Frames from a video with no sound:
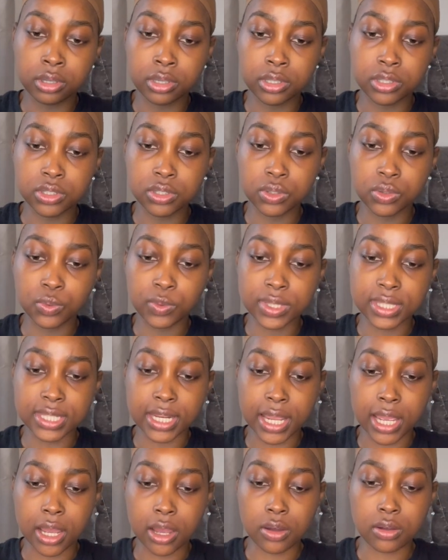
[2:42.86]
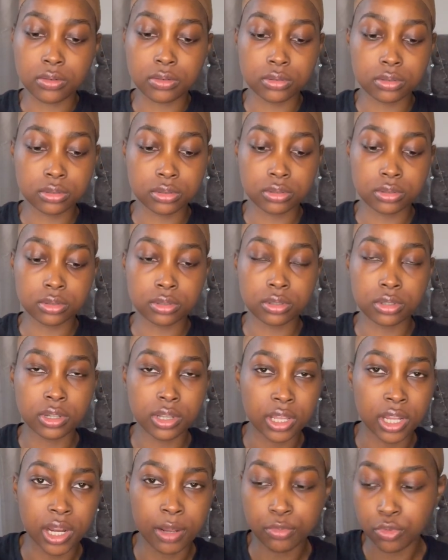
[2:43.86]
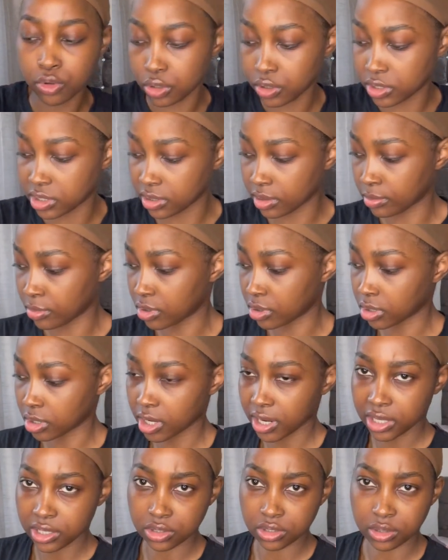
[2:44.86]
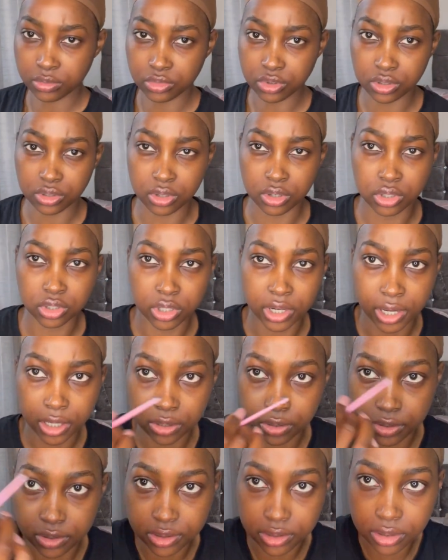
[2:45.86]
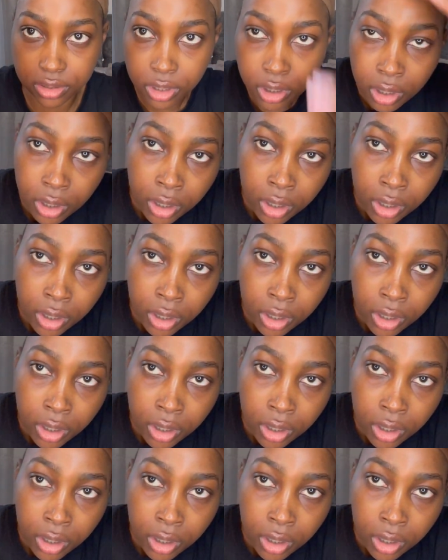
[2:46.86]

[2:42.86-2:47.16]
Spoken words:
squeeze it out. And I'm not using a mirror, guys, so I'm just gonna try and use